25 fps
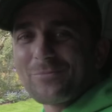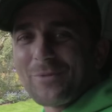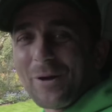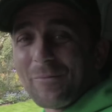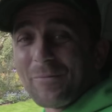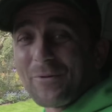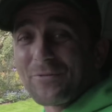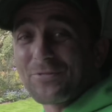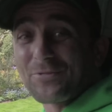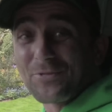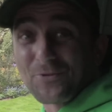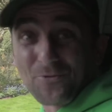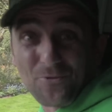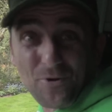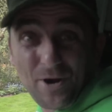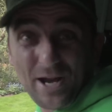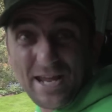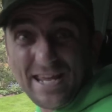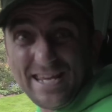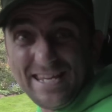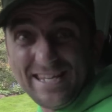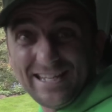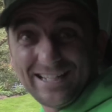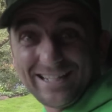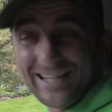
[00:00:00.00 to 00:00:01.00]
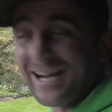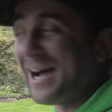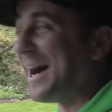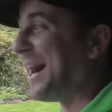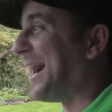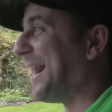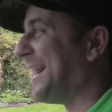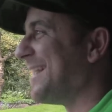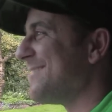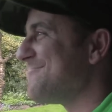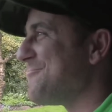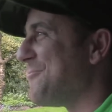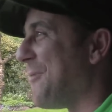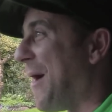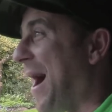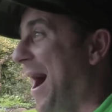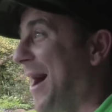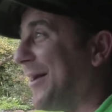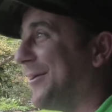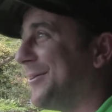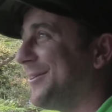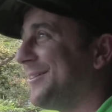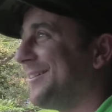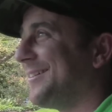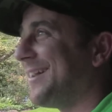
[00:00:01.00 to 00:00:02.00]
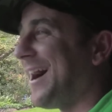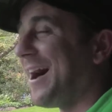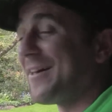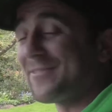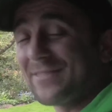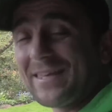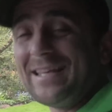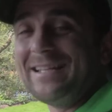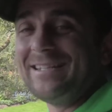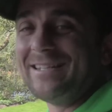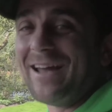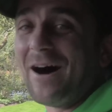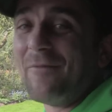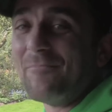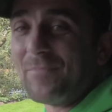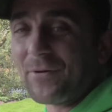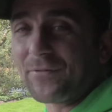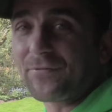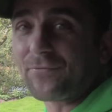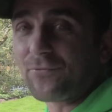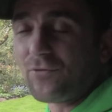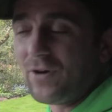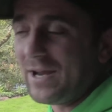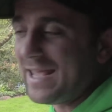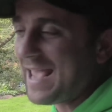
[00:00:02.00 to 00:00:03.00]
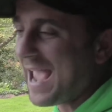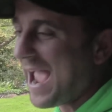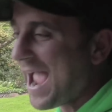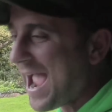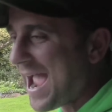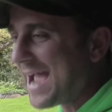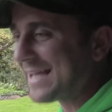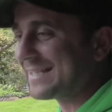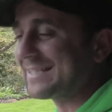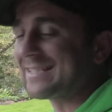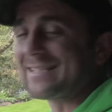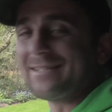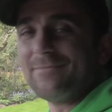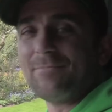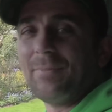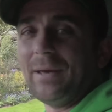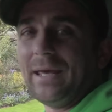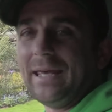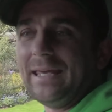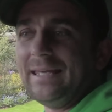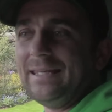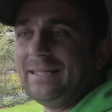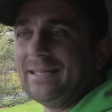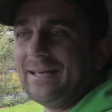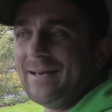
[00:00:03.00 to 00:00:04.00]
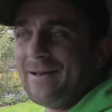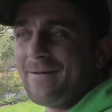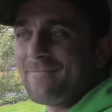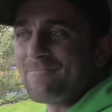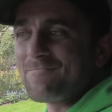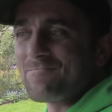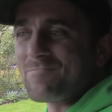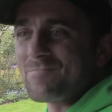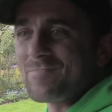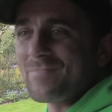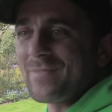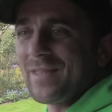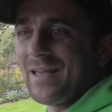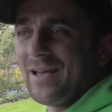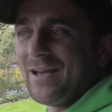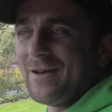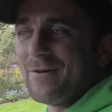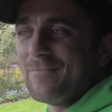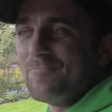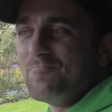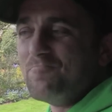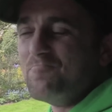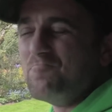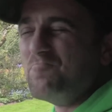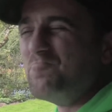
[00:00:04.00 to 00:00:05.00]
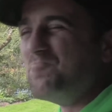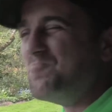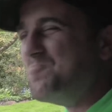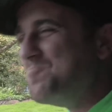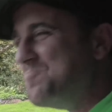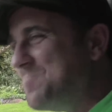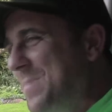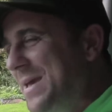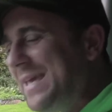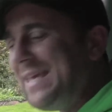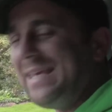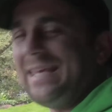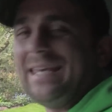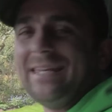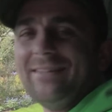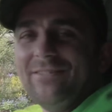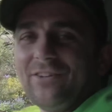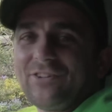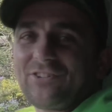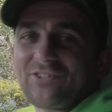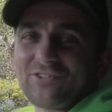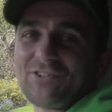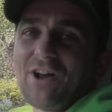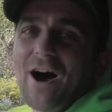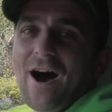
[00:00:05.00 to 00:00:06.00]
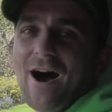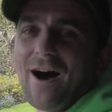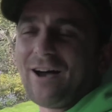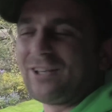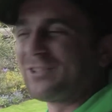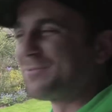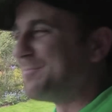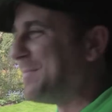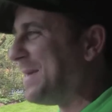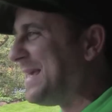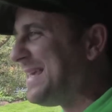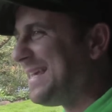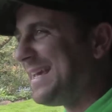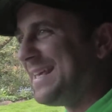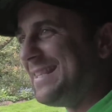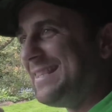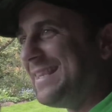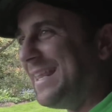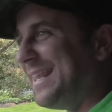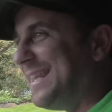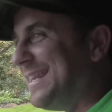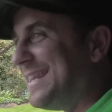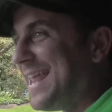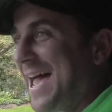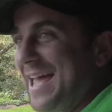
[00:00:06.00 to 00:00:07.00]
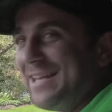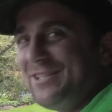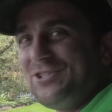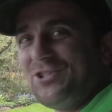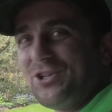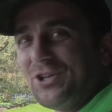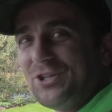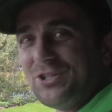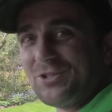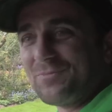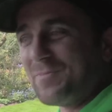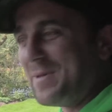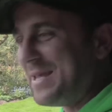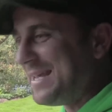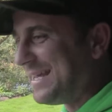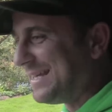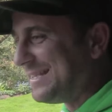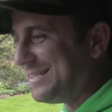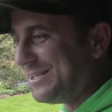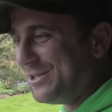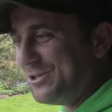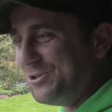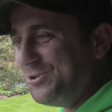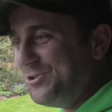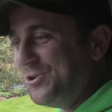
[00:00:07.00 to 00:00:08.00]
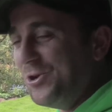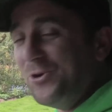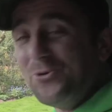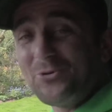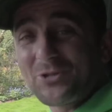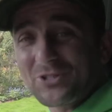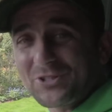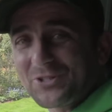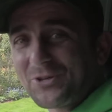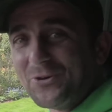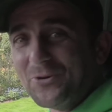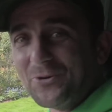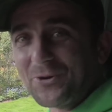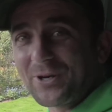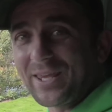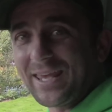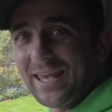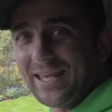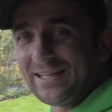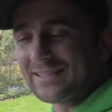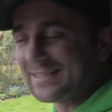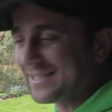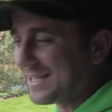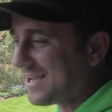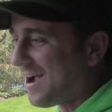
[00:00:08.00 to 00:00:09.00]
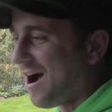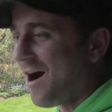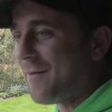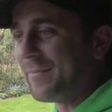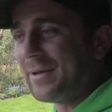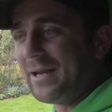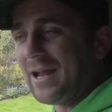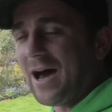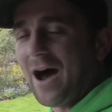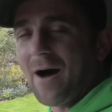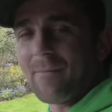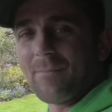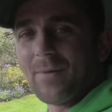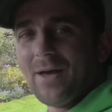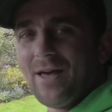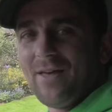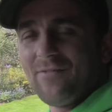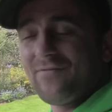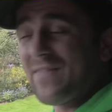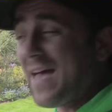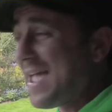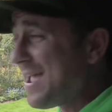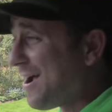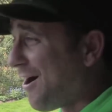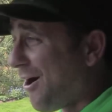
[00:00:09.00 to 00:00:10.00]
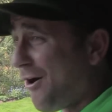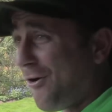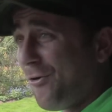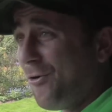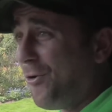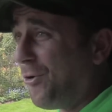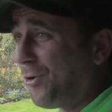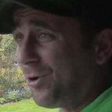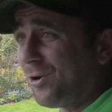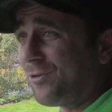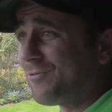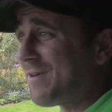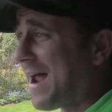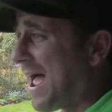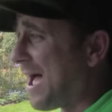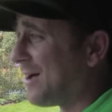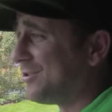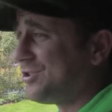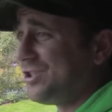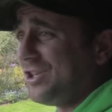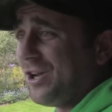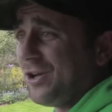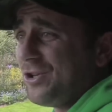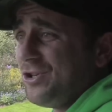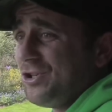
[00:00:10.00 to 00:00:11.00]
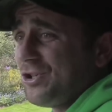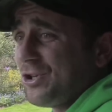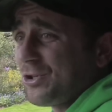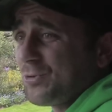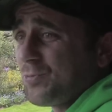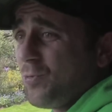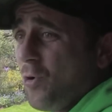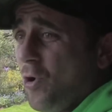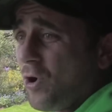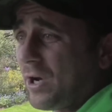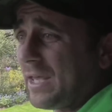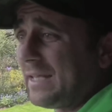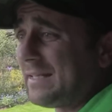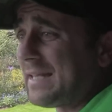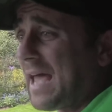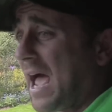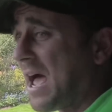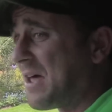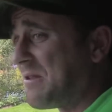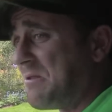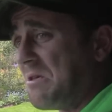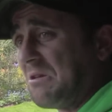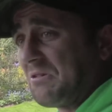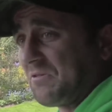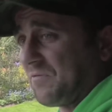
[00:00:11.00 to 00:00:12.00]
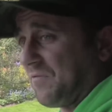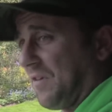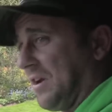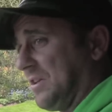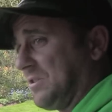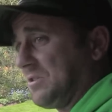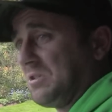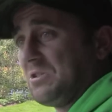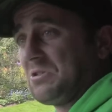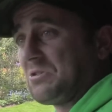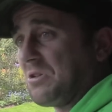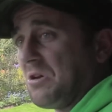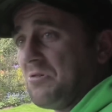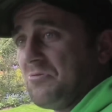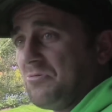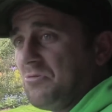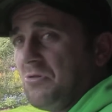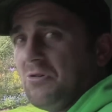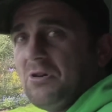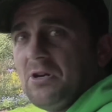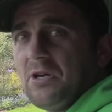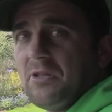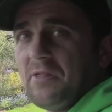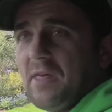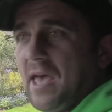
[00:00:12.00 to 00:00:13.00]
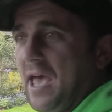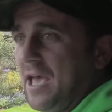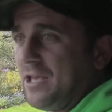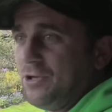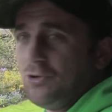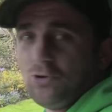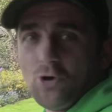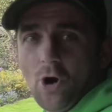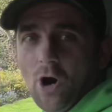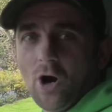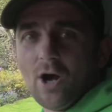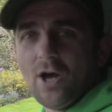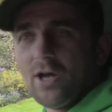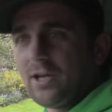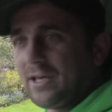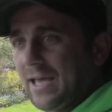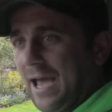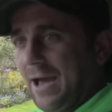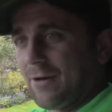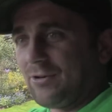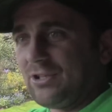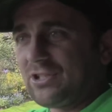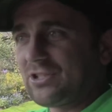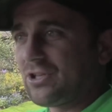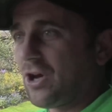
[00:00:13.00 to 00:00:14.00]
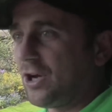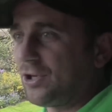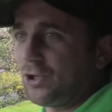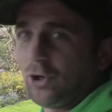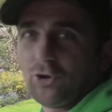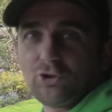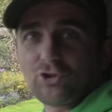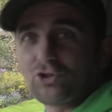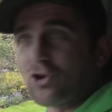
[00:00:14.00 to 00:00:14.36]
Number 3, well, I think number 3 has to be meeting the stars, meeting the legends, meeting the new school kids coming up. They are all around, you know, you're just walking down, there's Francisco Goya there, you've got Cowley Ciardi, you've got